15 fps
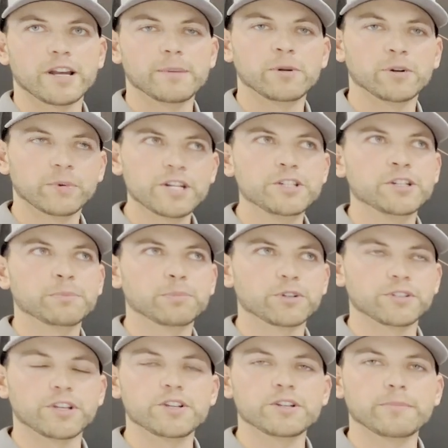I'm a region
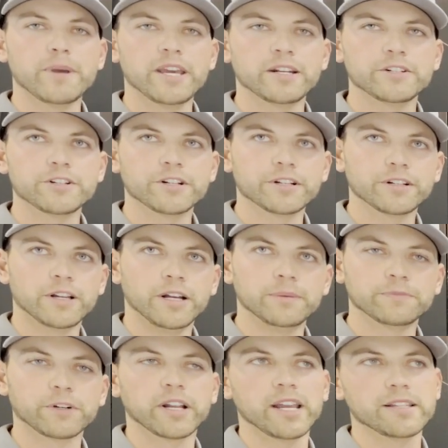precision manager
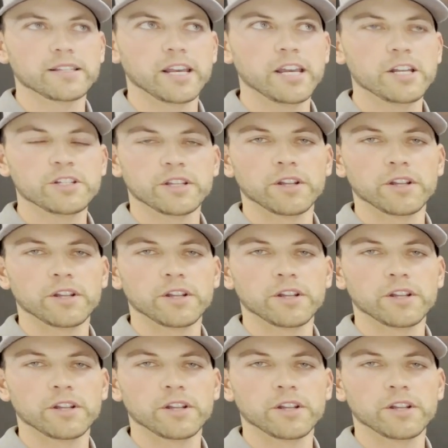for Case IH,